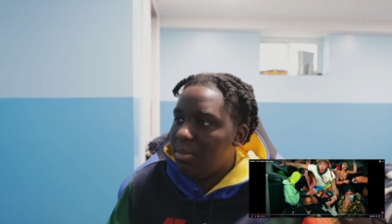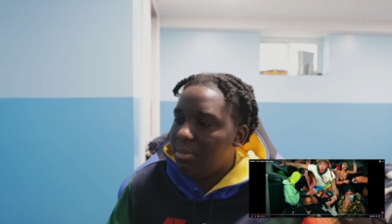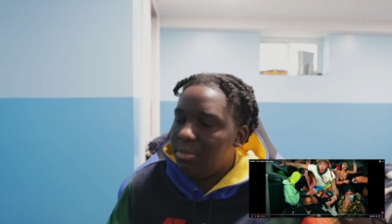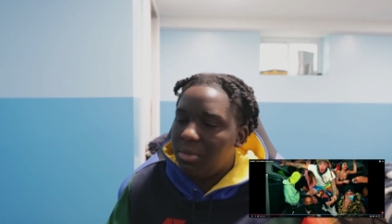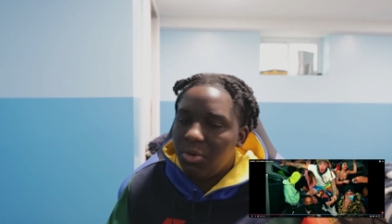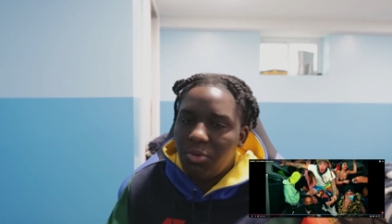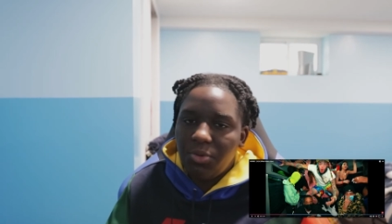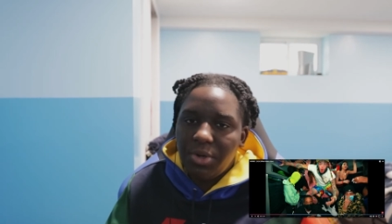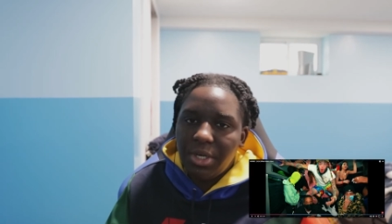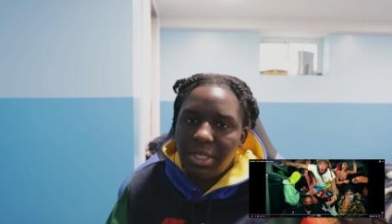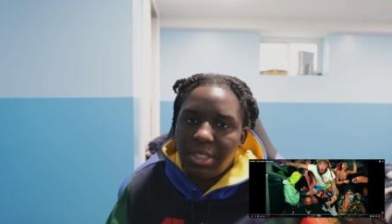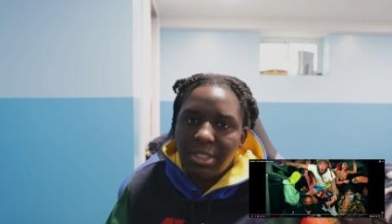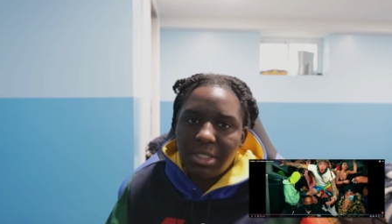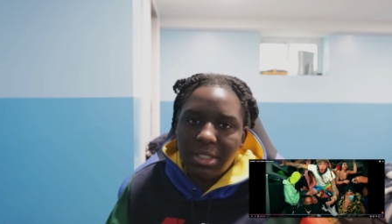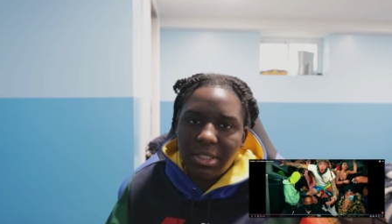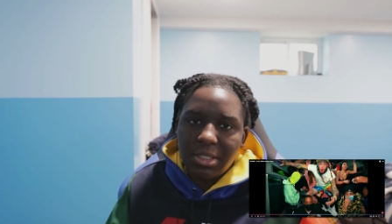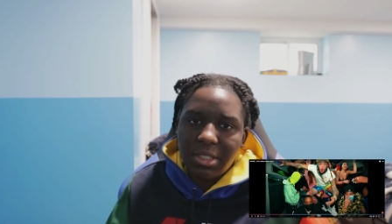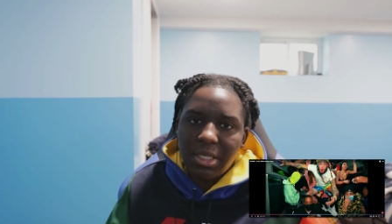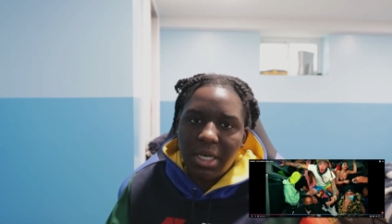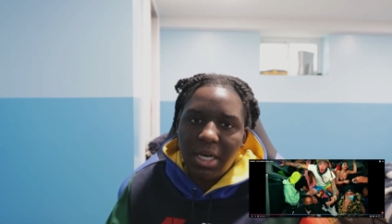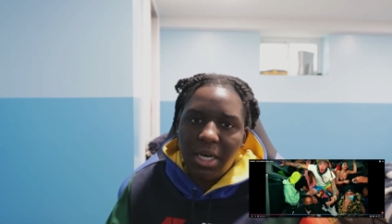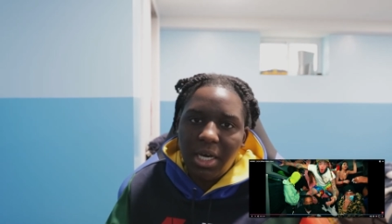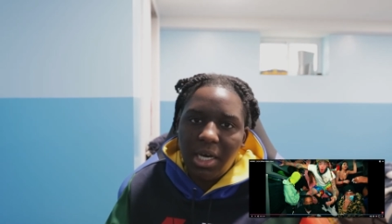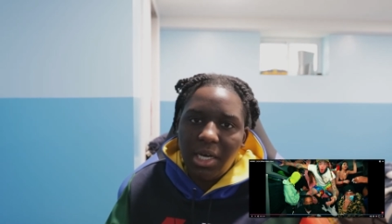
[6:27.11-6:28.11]
But when it's
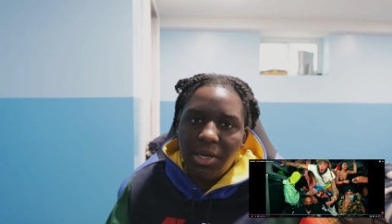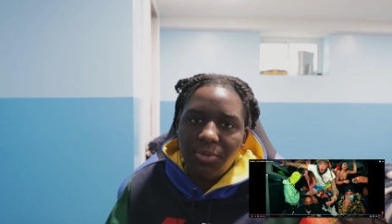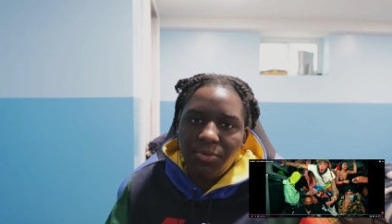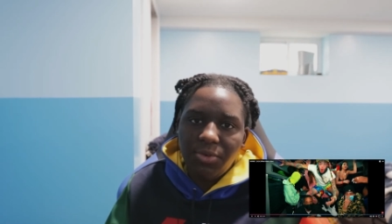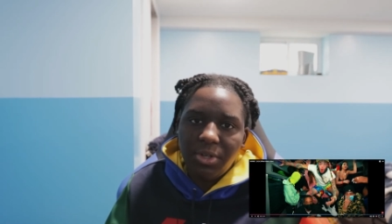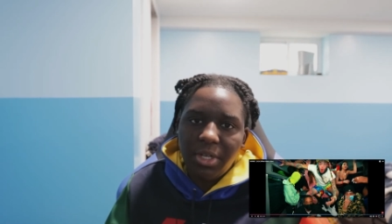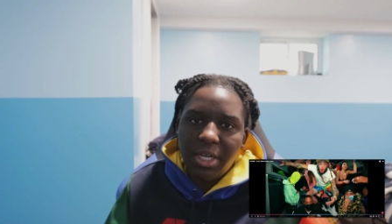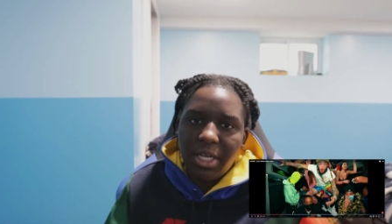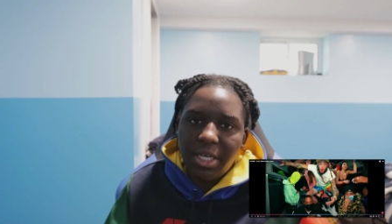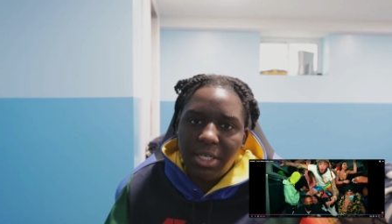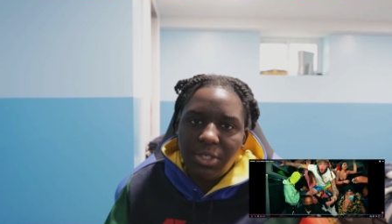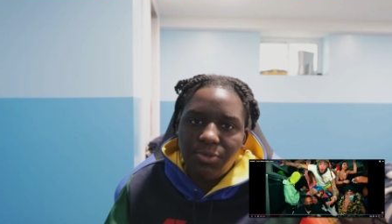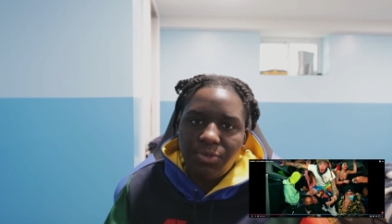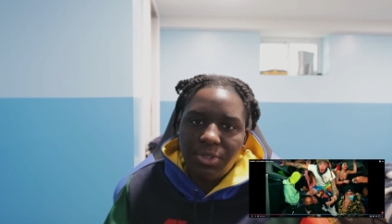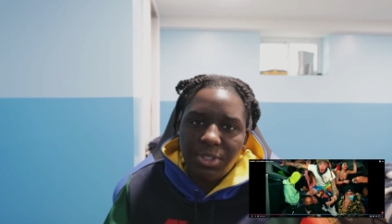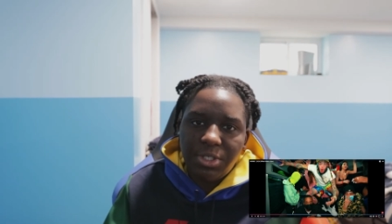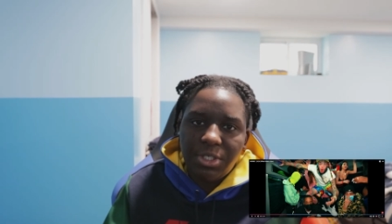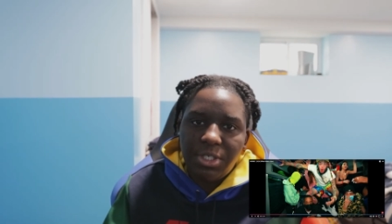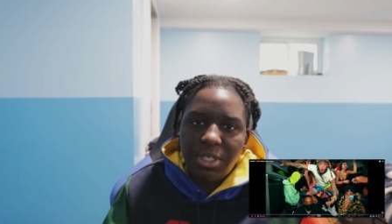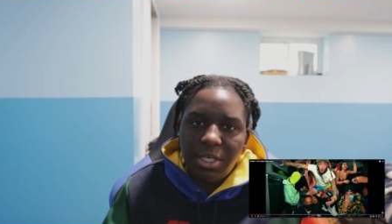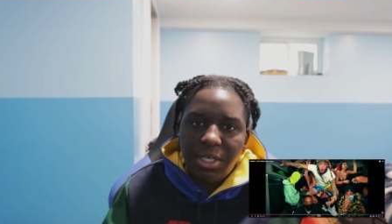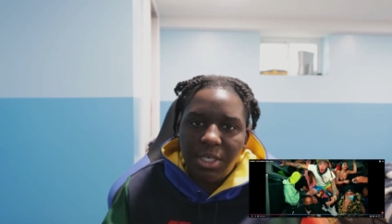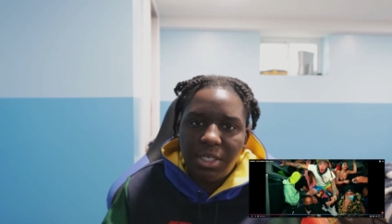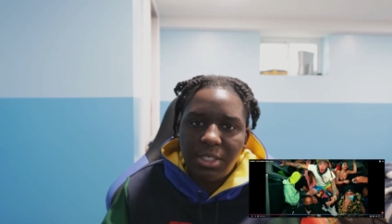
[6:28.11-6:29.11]
time, when
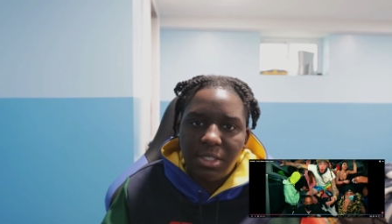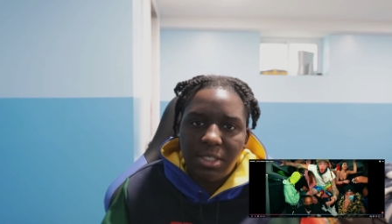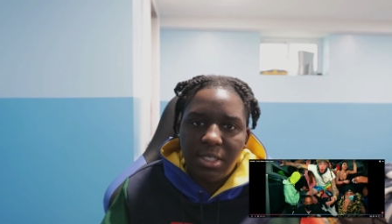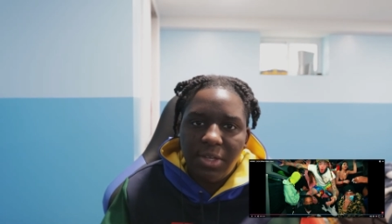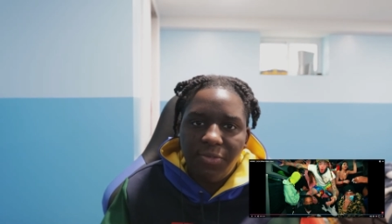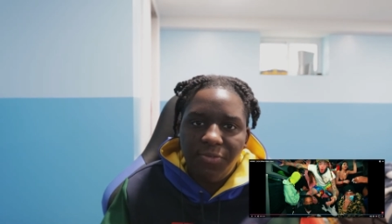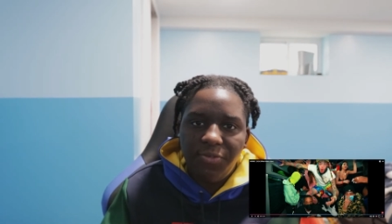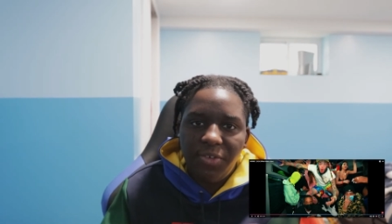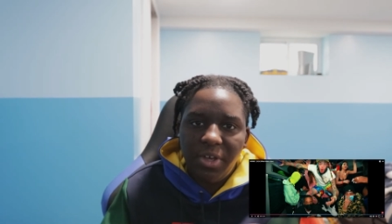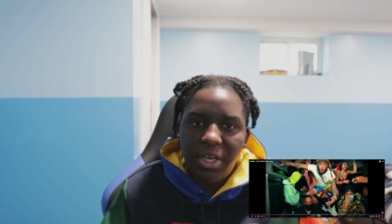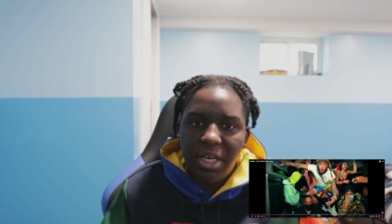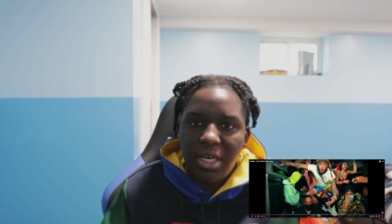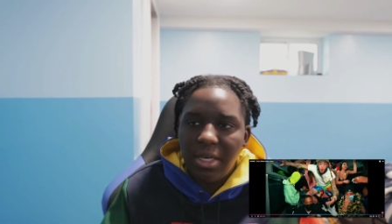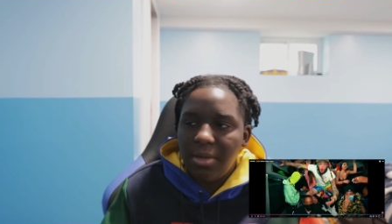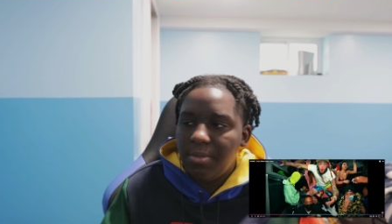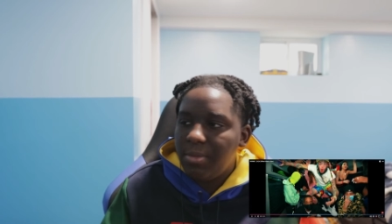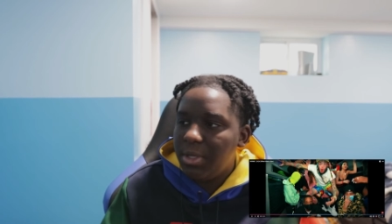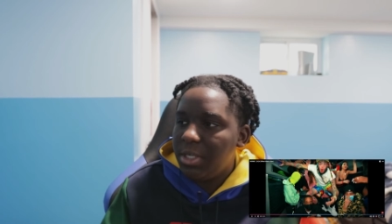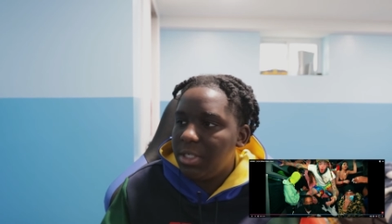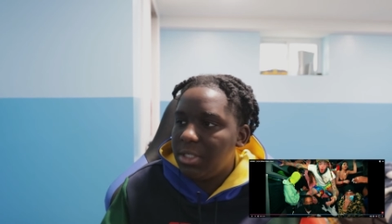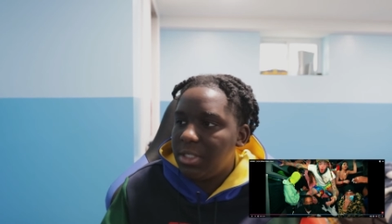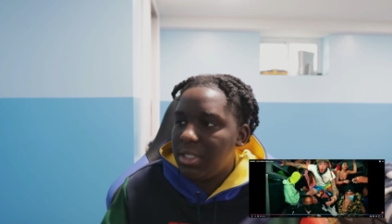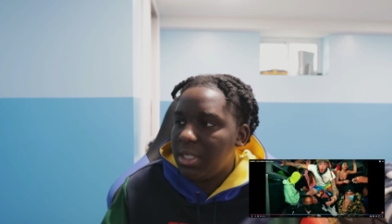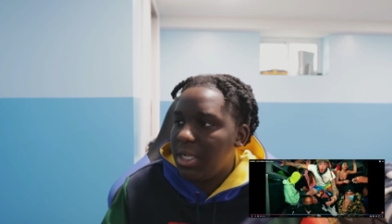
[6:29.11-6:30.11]
it hits the fam,
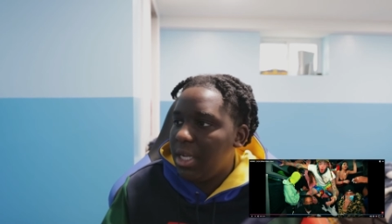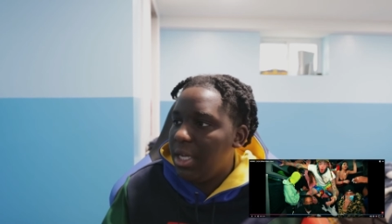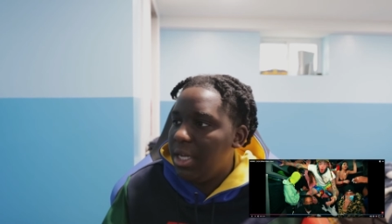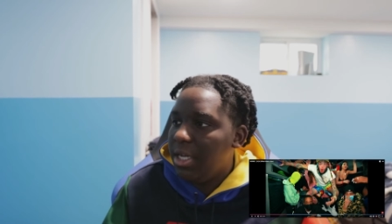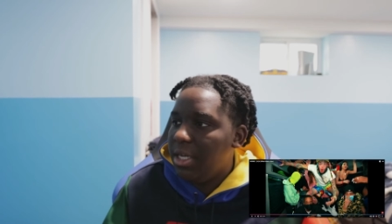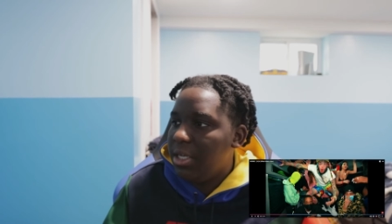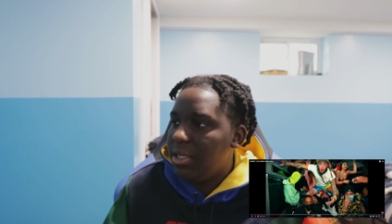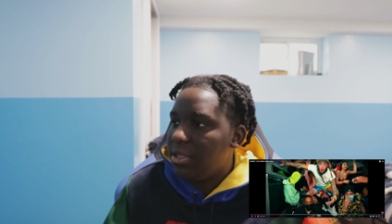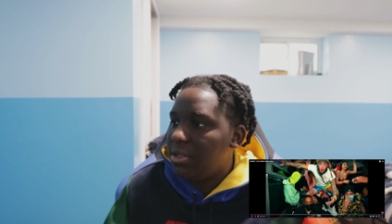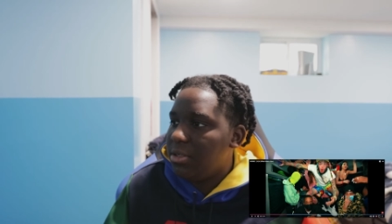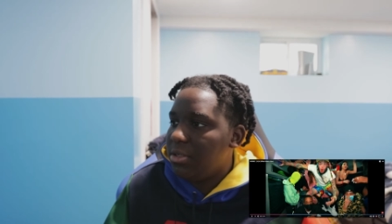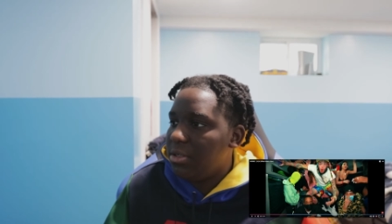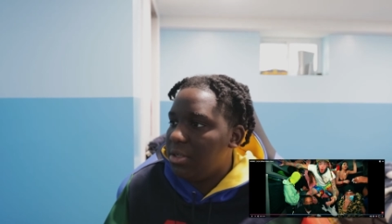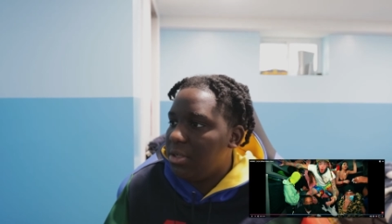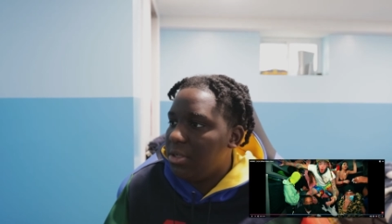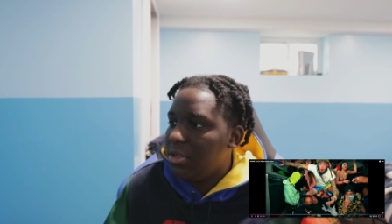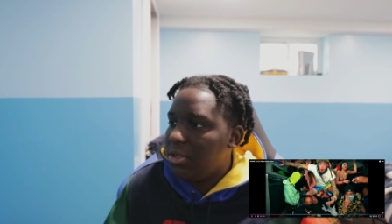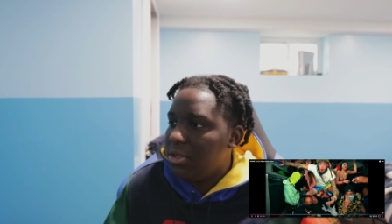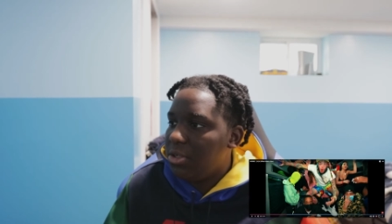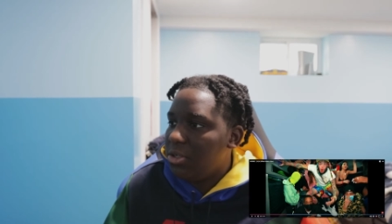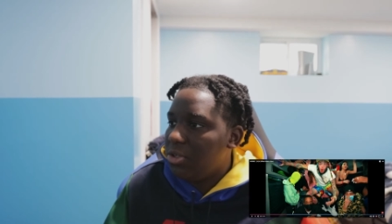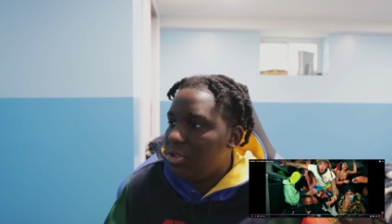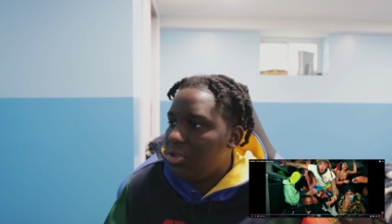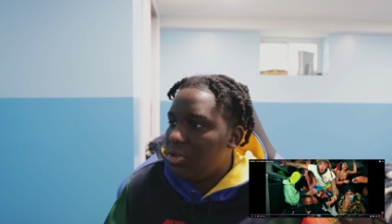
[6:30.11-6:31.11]
it's like,
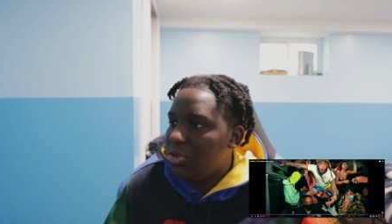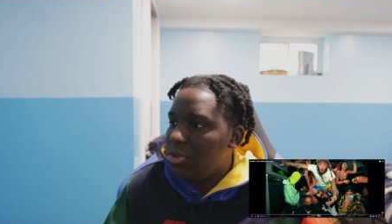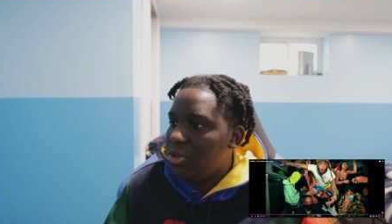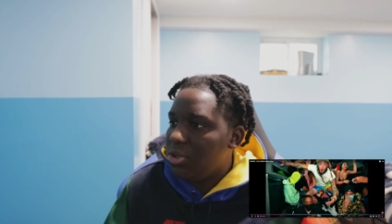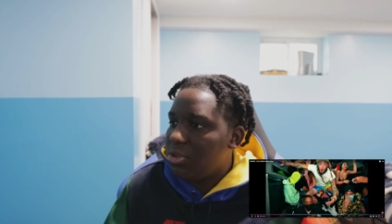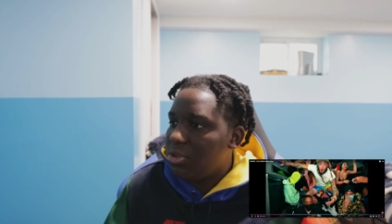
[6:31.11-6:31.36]
you